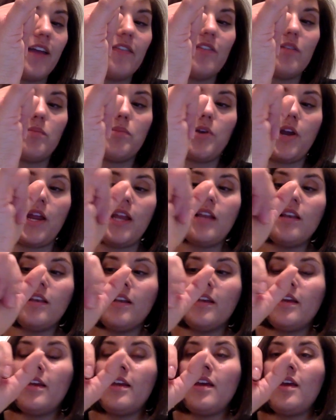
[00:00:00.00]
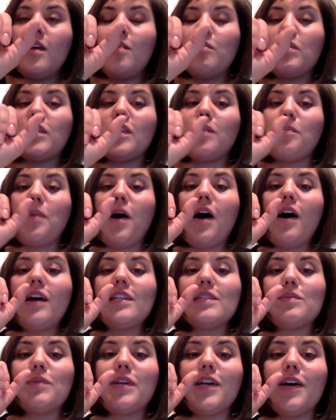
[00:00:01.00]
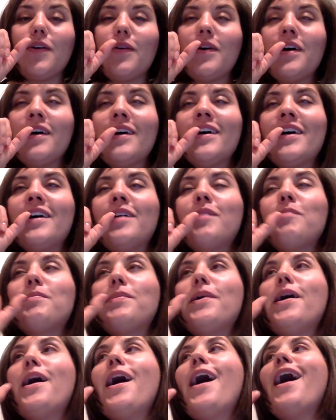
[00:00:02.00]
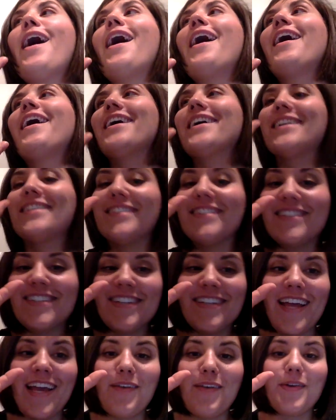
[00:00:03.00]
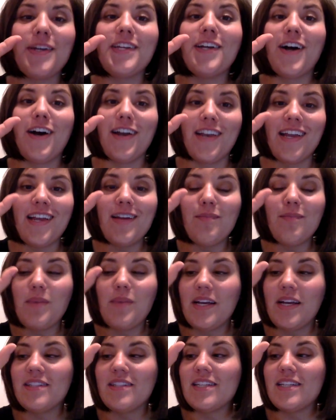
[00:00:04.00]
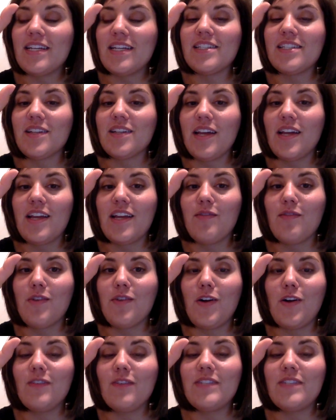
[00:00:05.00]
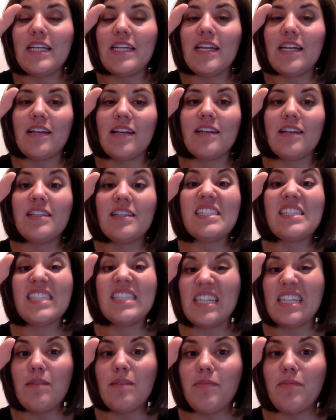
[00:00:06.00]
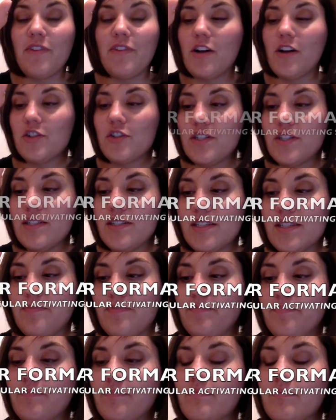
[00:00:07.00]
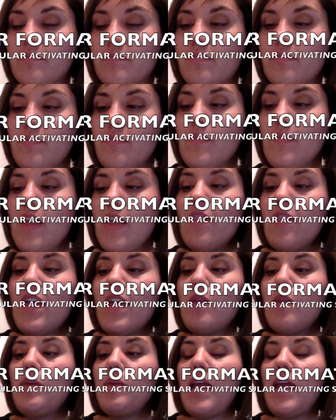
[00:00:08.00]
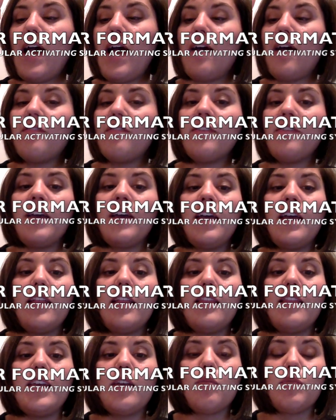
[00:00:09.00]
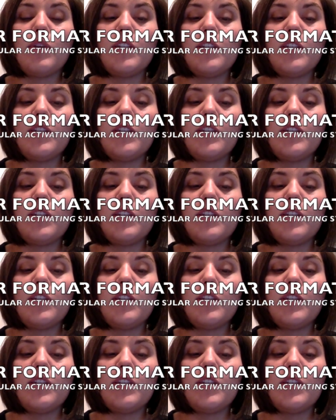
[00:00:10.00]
of the brain. But the pons, we go pons, like we're yawning because it is involved in sleep functions. Then we have the